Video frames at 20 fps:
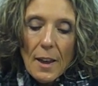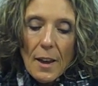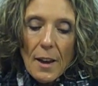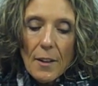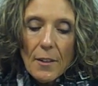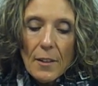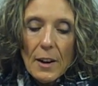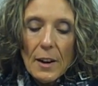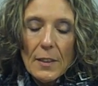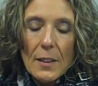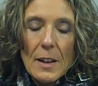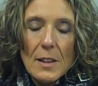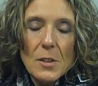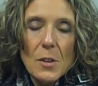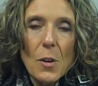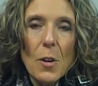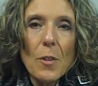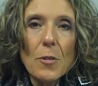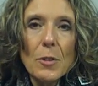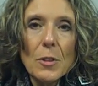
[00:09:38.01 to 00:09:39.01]
All right, that's
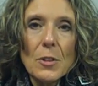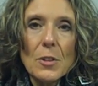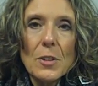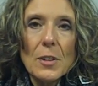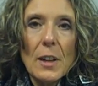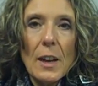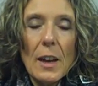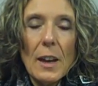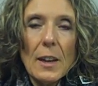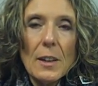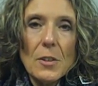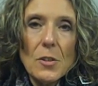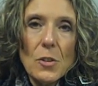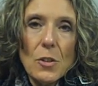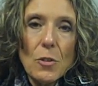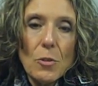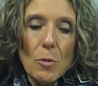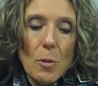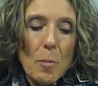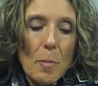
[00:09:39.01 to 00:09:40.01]
all for today. As
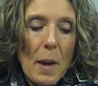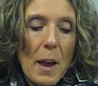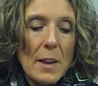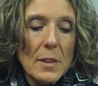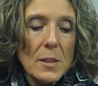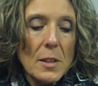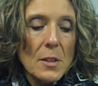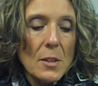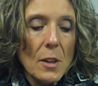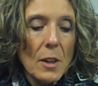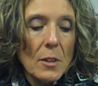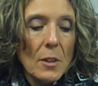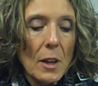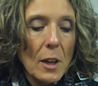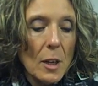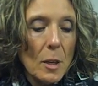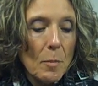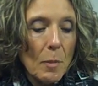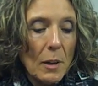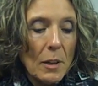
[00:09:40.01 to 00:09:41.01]
usual, pass this on to
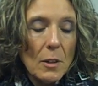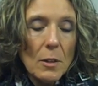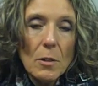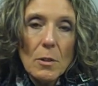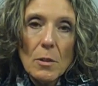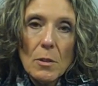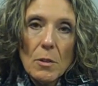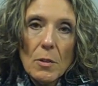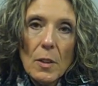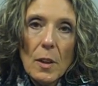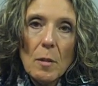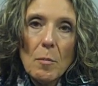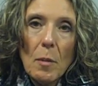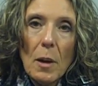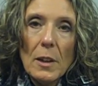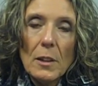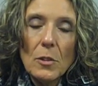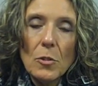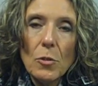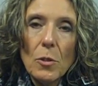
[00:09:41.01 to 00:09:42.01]
anybody who you think
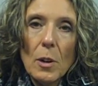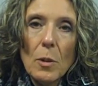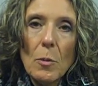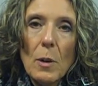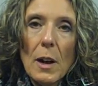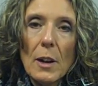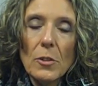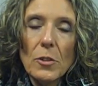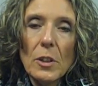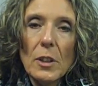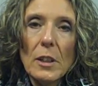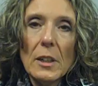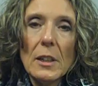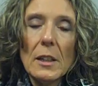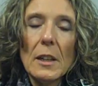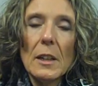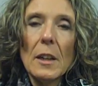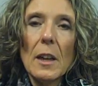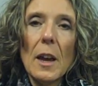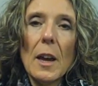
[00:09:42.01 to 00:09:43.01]
might enjoy watching
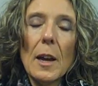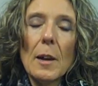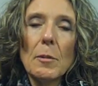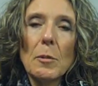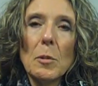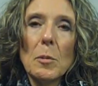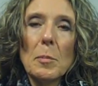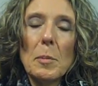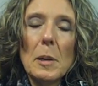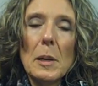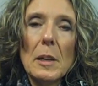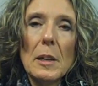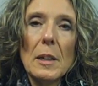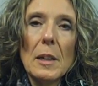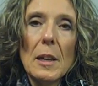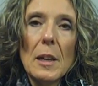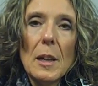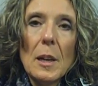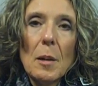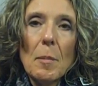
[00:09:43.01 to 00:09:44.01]
it, and I will be
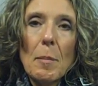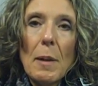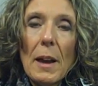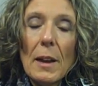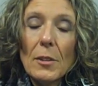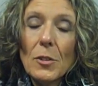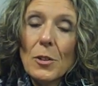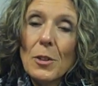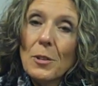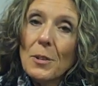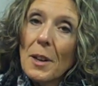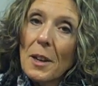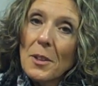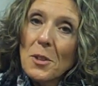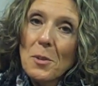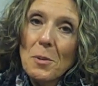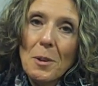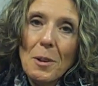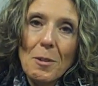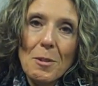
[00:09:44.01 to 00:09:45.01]
back to you
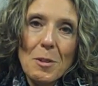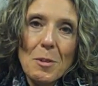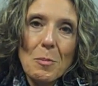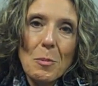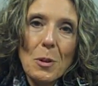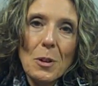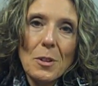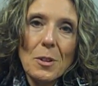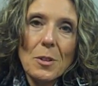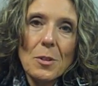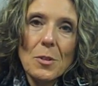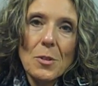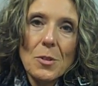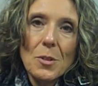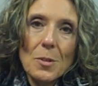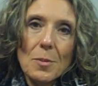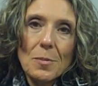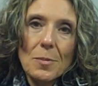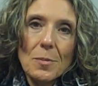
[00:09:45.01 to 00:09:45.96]
next week with more news.